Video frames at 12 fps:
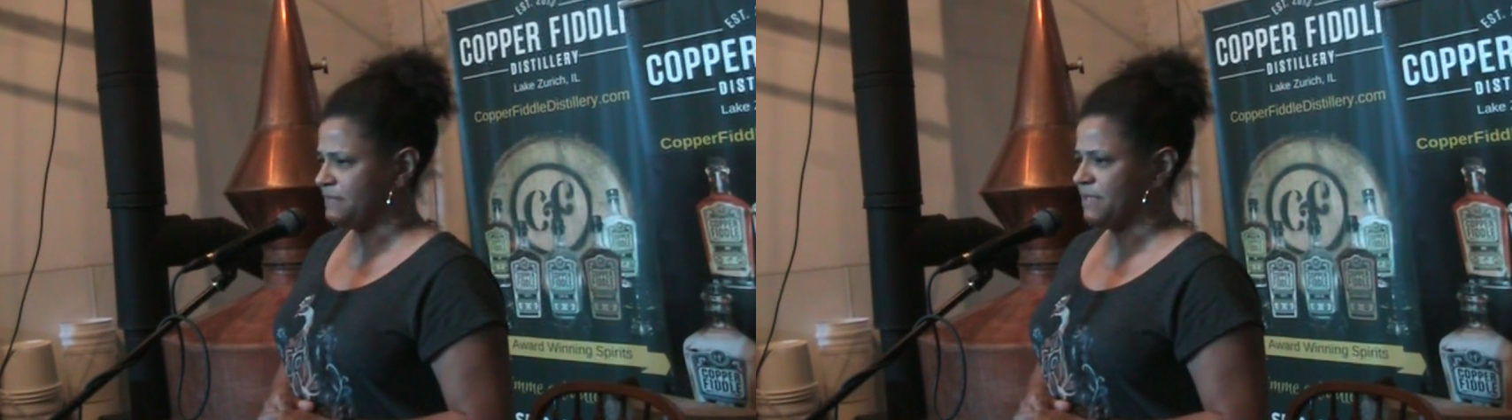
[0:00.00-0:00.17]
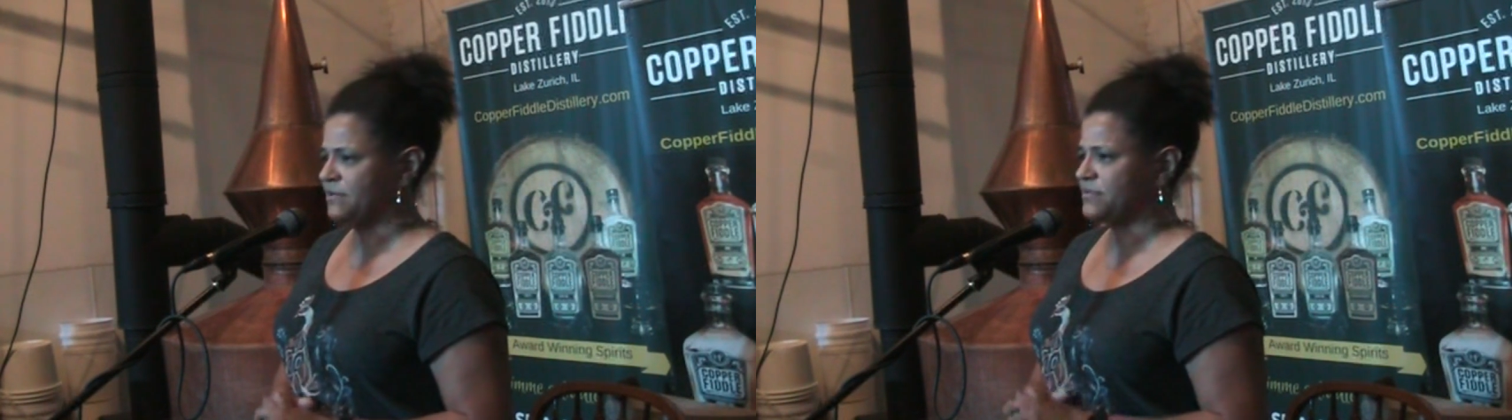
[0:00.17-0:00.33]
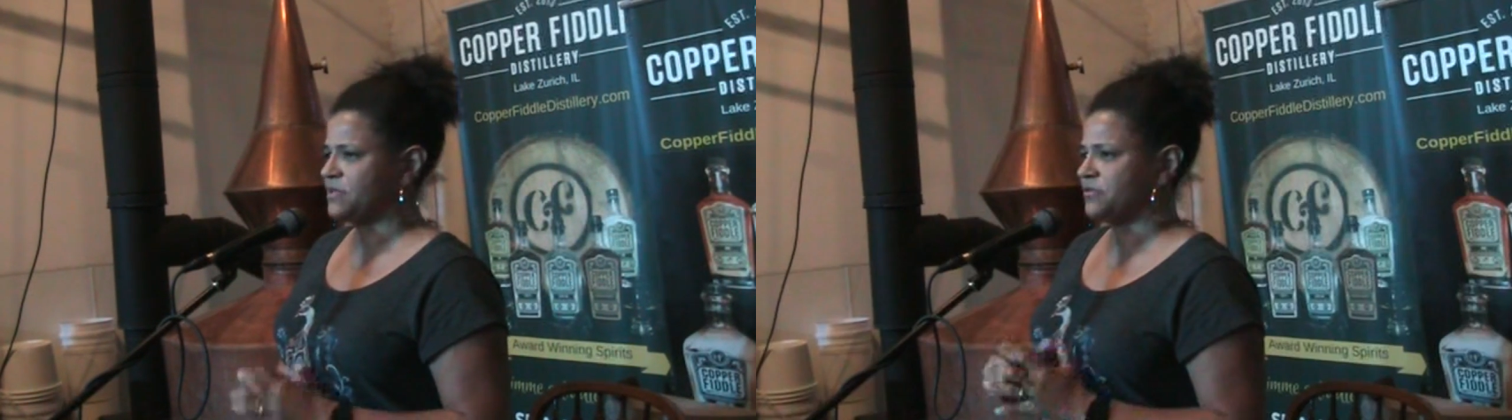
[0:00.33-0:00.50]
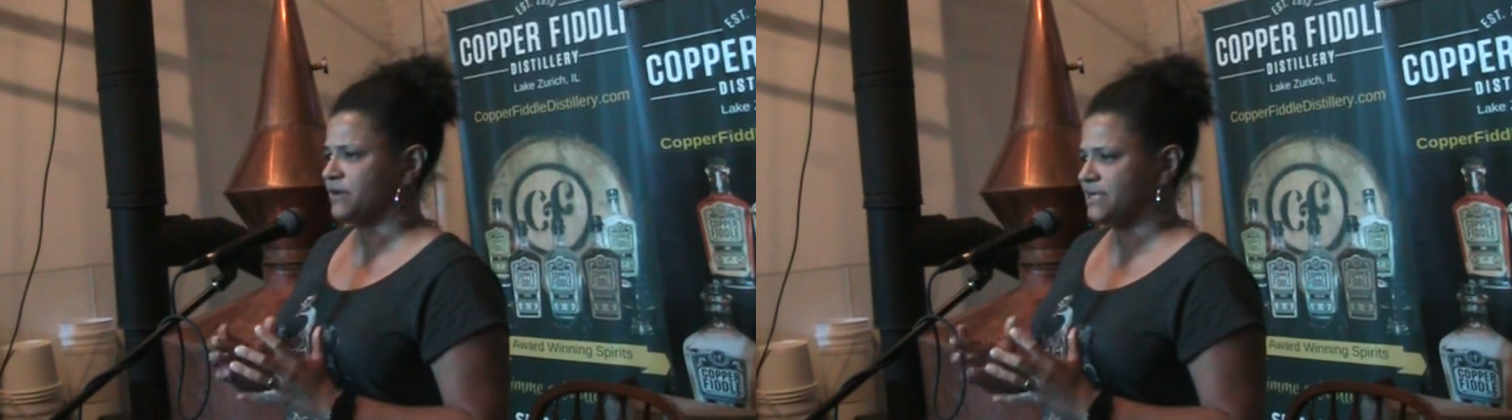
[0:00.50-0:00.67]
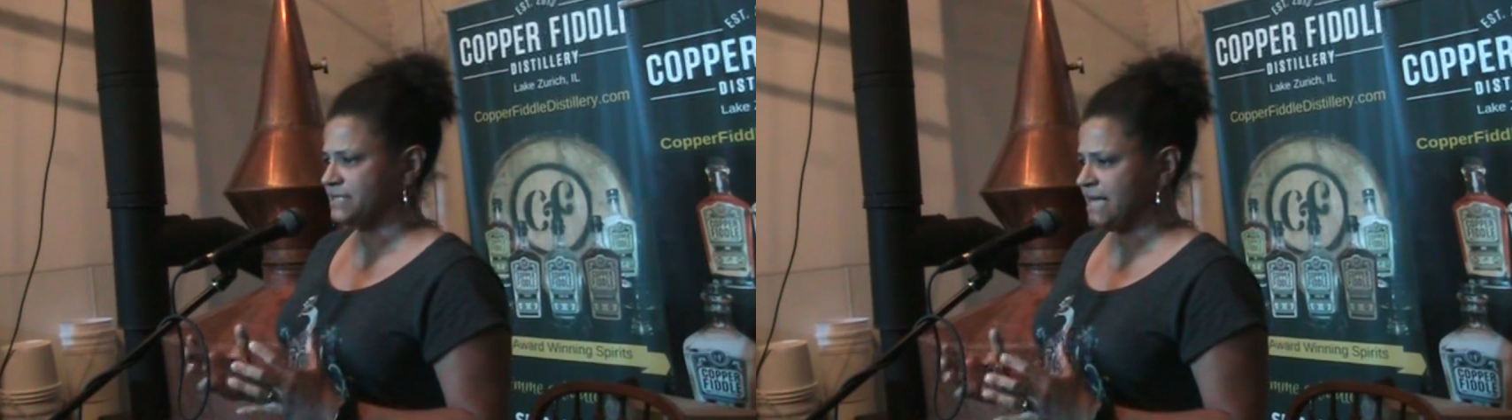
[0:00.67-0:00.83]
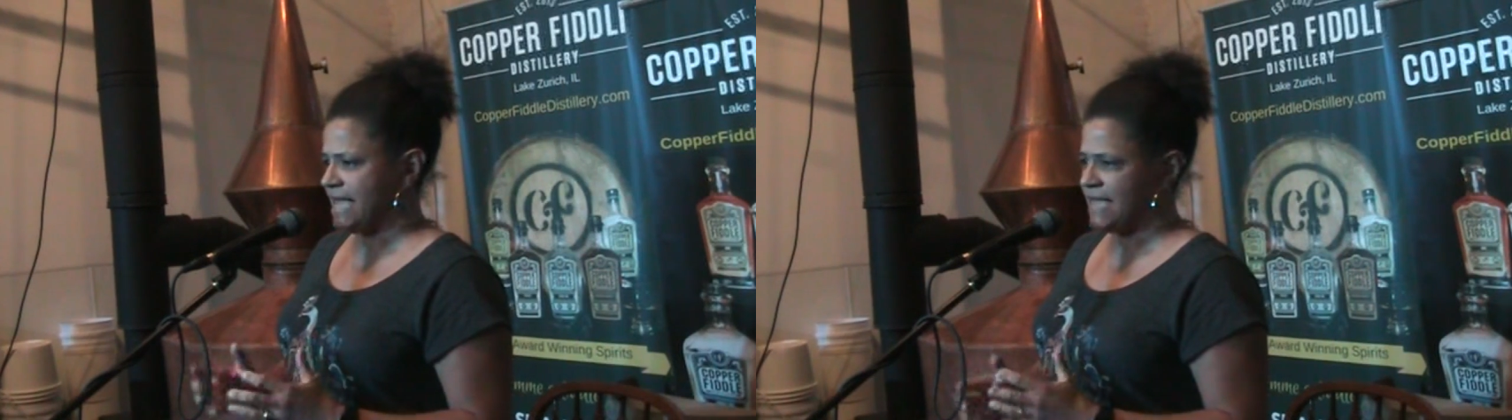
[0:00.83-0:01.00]
I mean, he was a
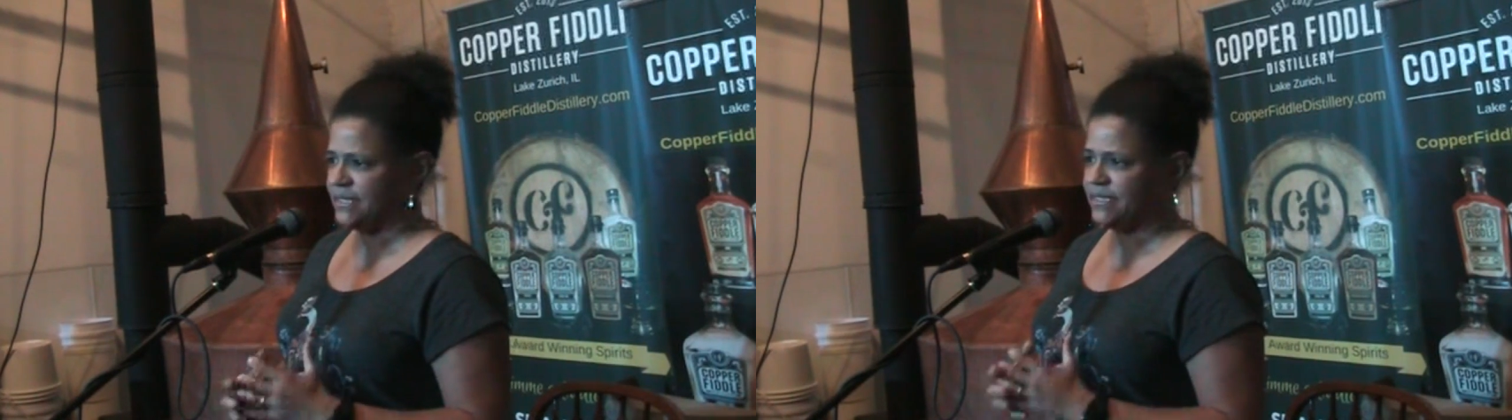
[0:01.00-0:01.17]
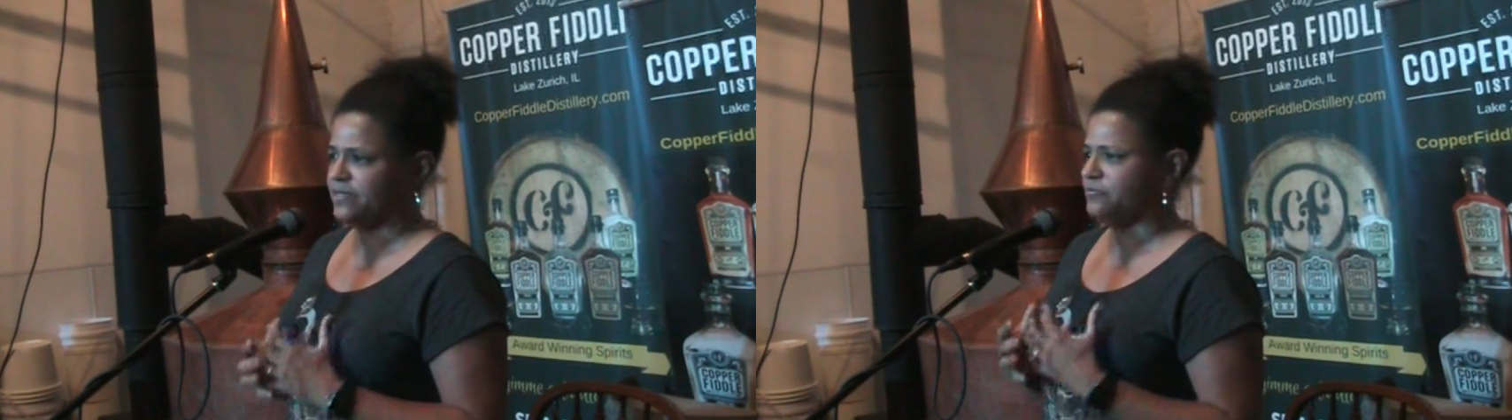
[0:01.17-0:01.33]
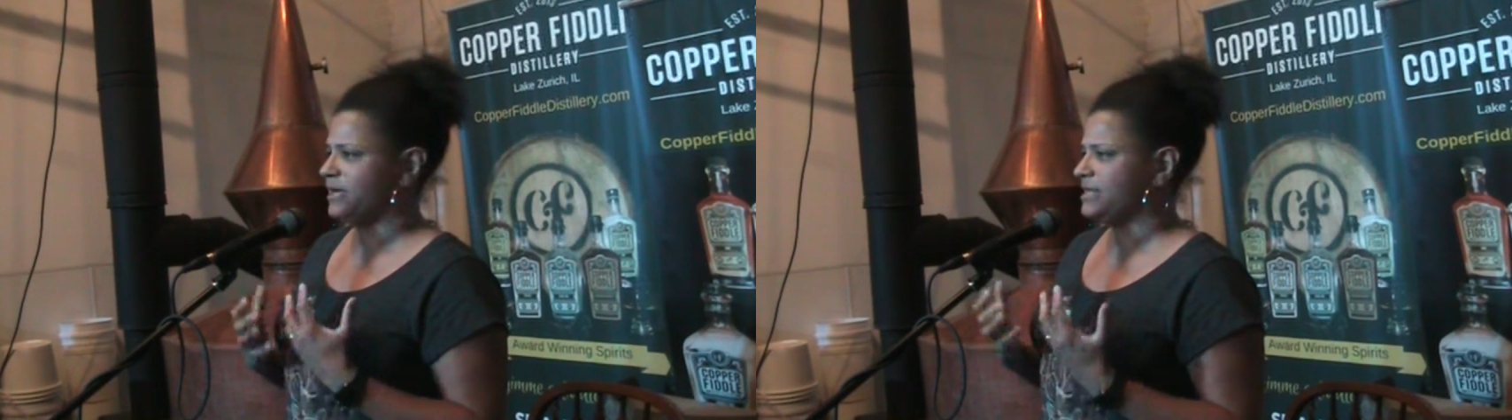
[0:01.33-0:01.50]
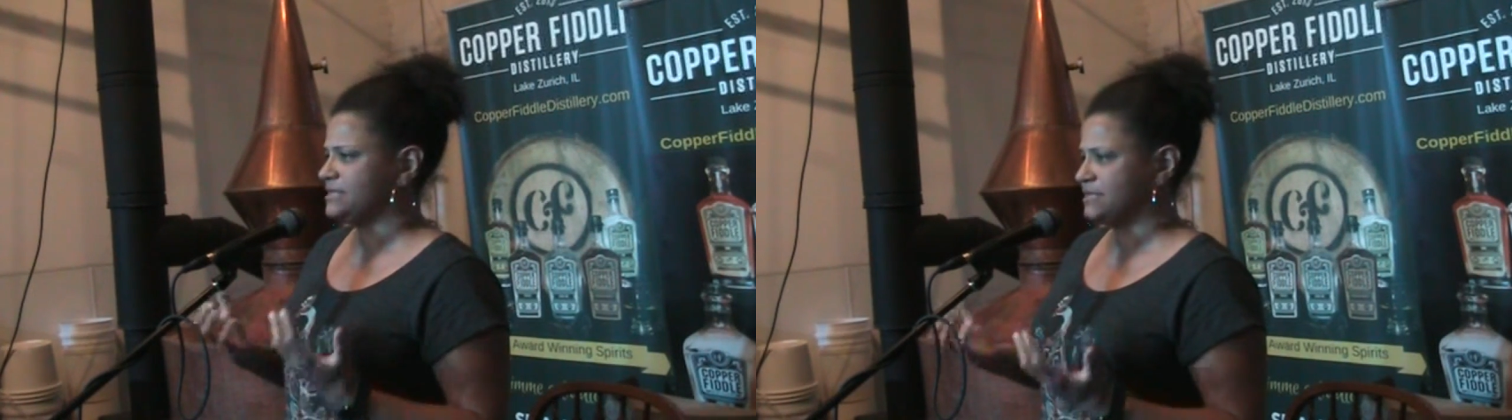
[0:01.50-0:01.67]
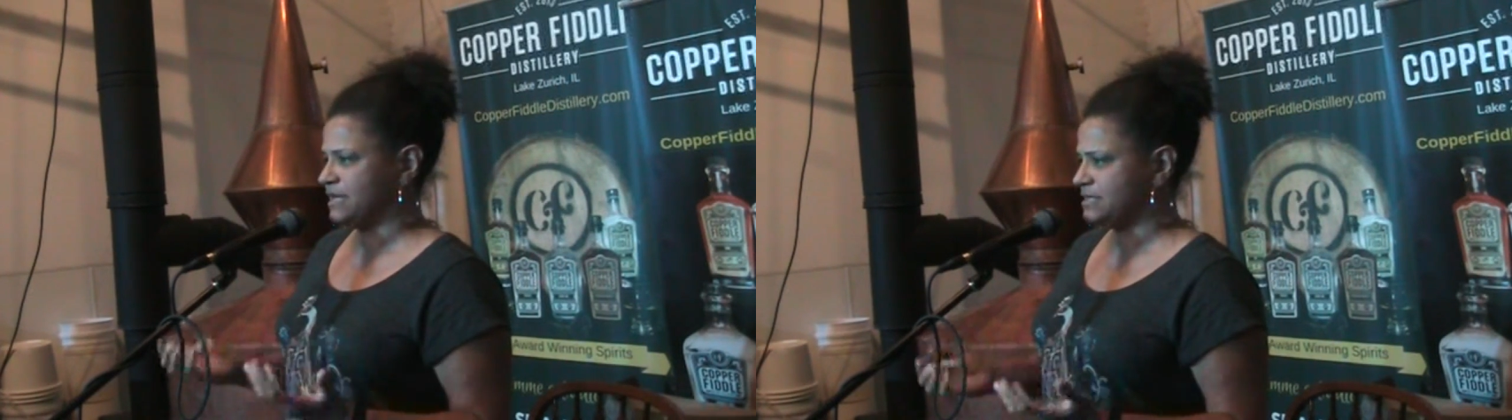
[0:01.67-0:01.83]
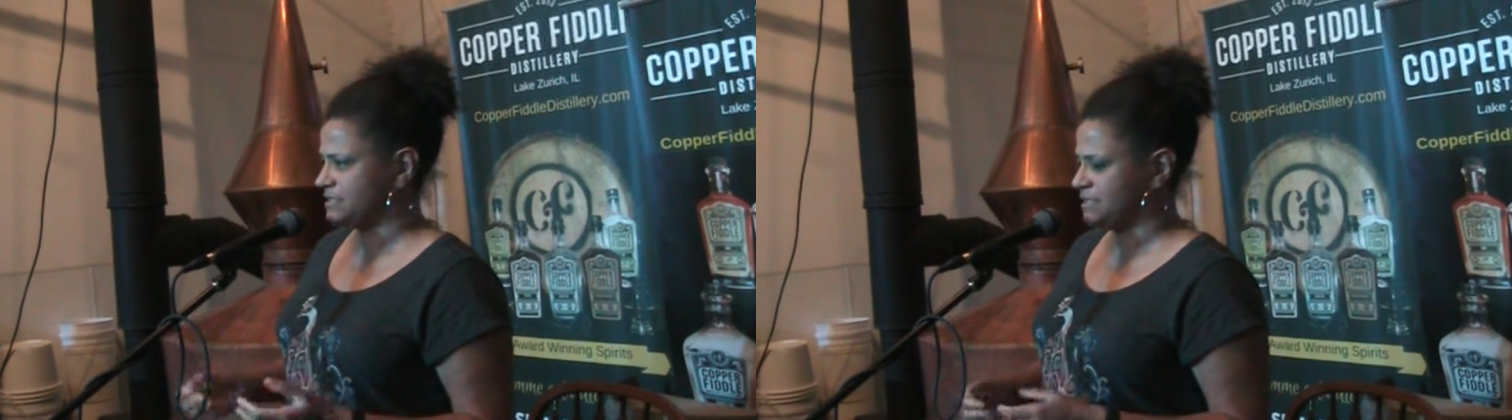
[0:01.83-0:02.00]
great dad, and he raised
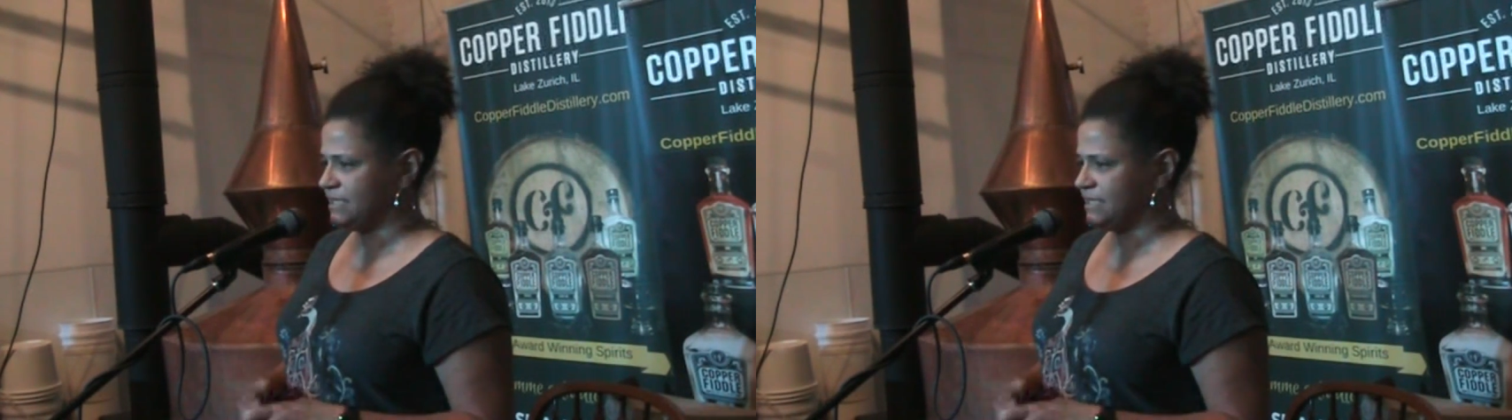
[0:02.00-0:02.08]
us,